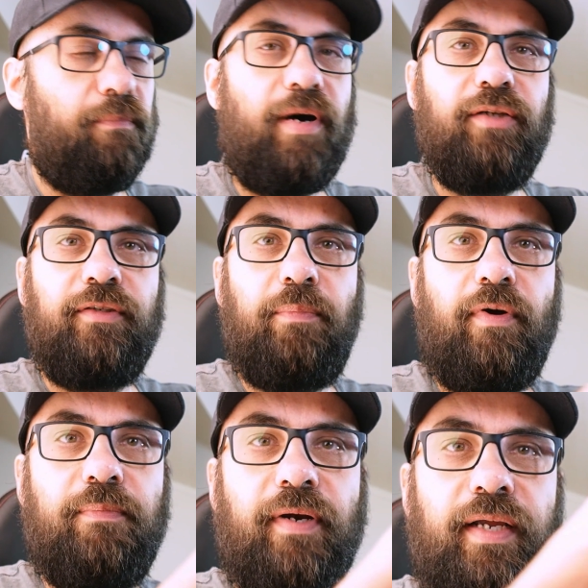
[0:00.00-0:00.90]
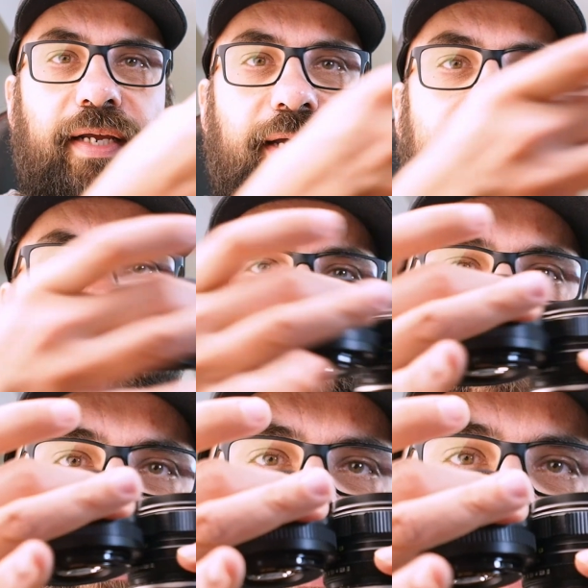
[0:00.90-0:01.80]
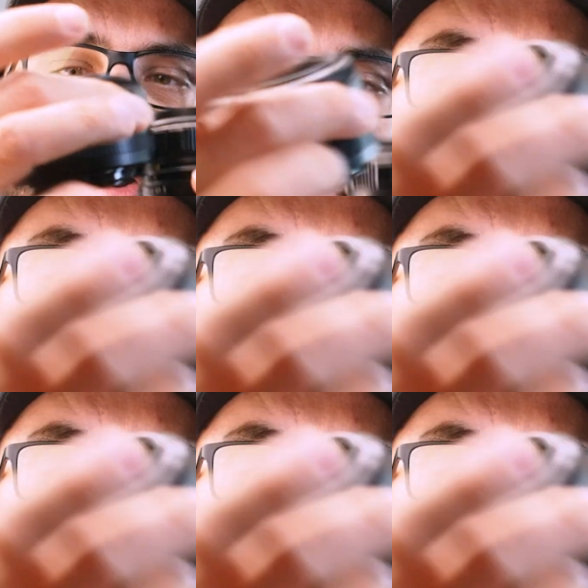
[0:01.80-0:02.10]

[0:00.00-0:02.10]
mounted properly, there are no